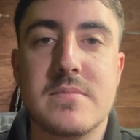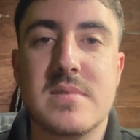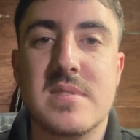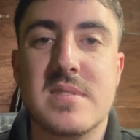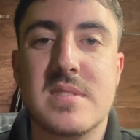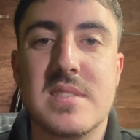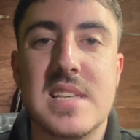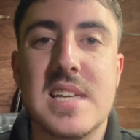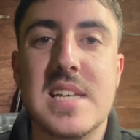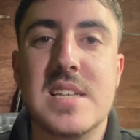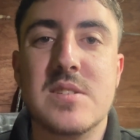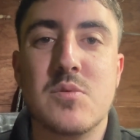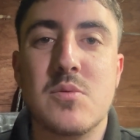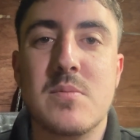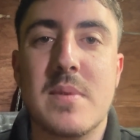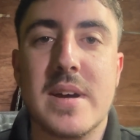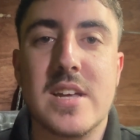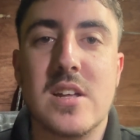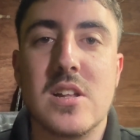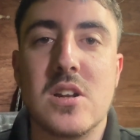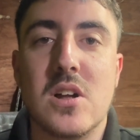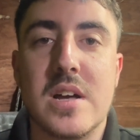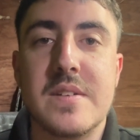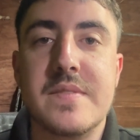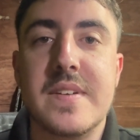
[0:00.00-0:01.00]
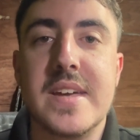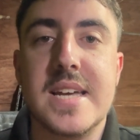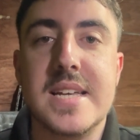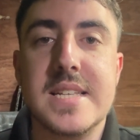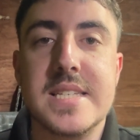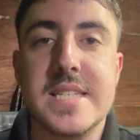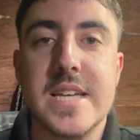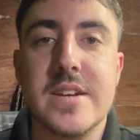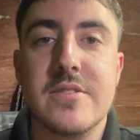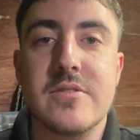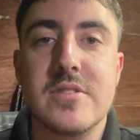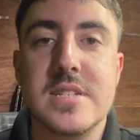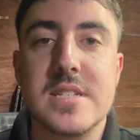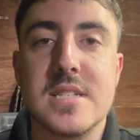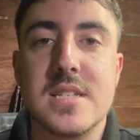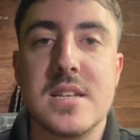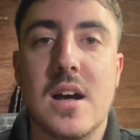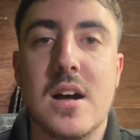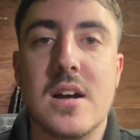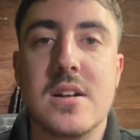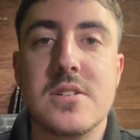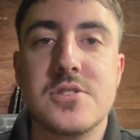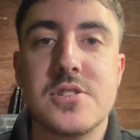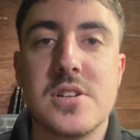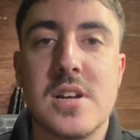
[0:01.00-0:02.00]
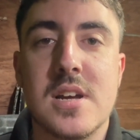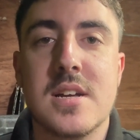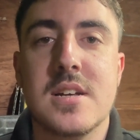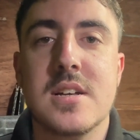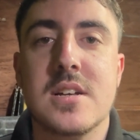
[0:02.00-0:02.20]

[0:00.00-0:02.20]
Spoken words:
these will make your life easier as such.